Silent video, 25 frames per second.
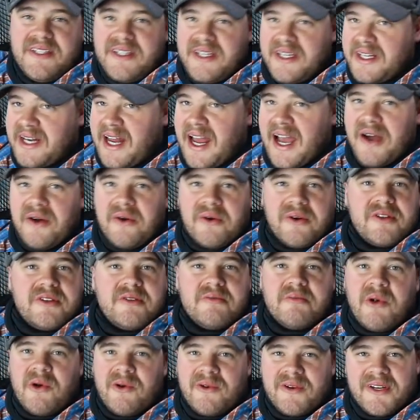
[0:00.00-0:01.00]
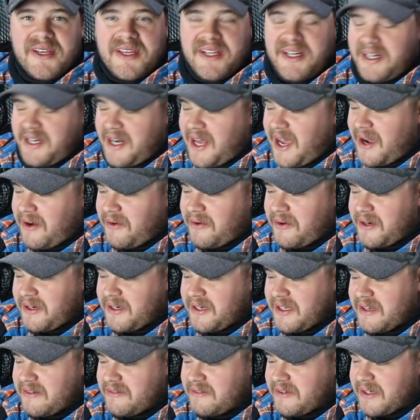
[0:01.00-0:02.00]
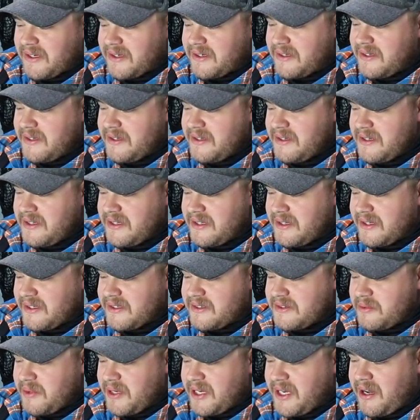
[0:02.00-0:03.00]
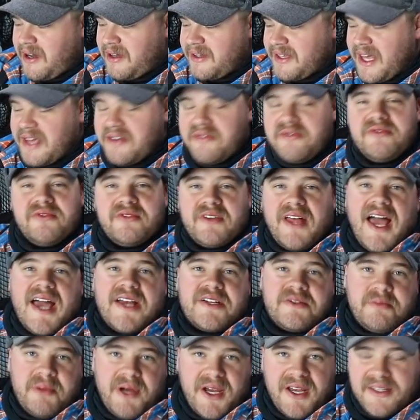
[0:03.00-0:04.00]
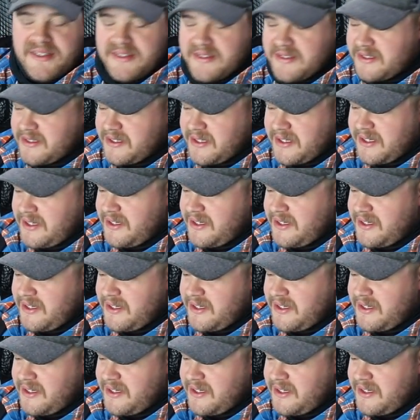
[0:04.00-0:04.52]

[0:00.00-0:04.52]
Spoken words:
an hour in the morning and an hour in the evening. We call that flash bites.